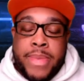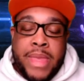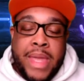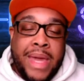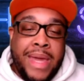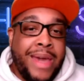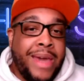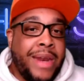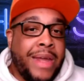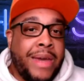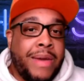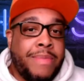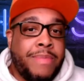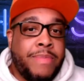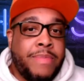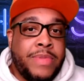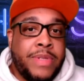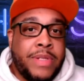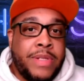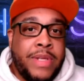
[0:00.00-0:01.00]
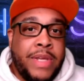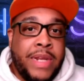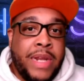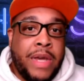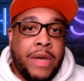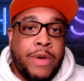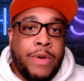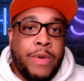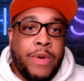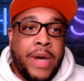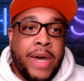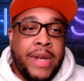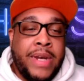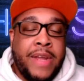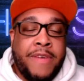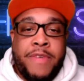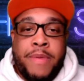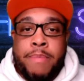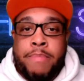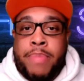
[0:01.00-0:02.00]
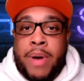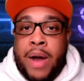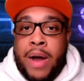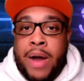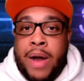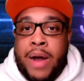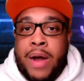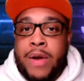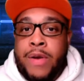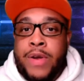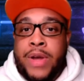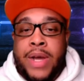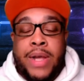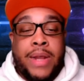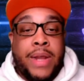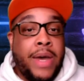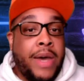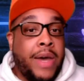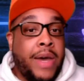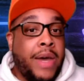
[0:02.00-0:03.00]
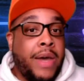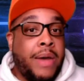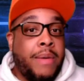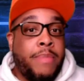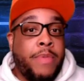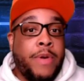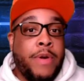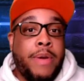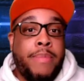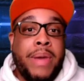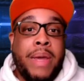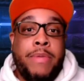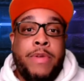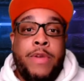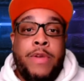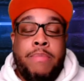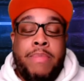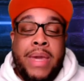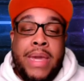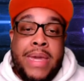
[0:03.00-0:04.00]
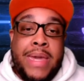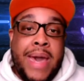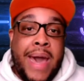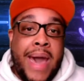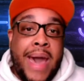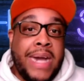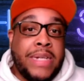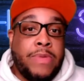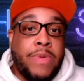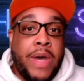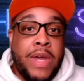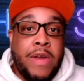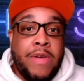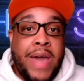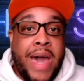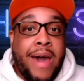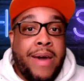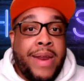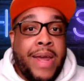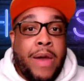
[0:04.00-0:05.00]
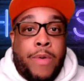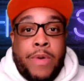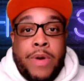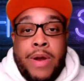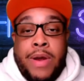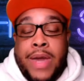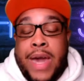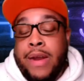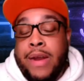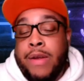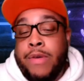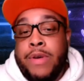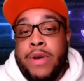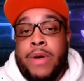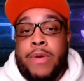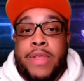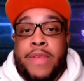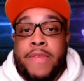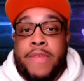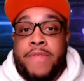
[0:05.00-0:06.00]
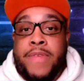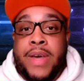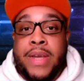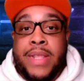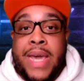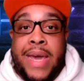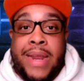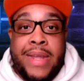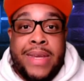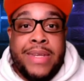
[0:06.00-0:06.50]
and hit up, a different bar or a club, or maybe you meet guys while you're out at work. I don't know what the fuck that